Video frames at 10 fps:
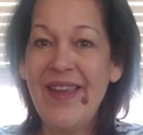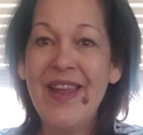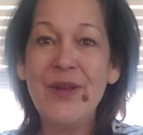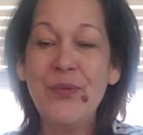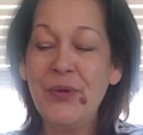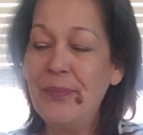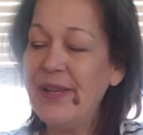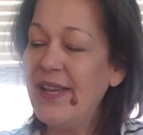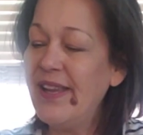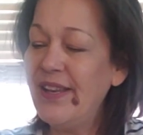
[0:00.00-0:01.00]
and it will
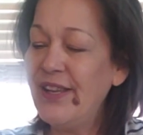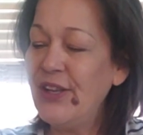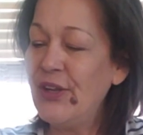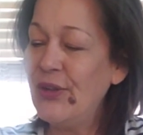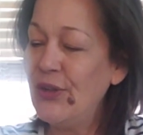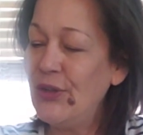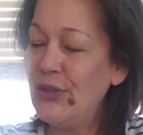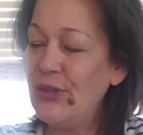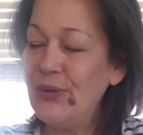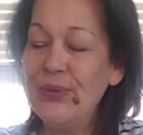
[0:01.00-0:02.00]
be hitting
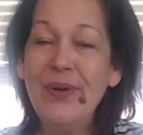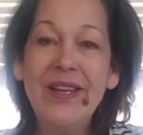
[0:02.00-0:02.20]
you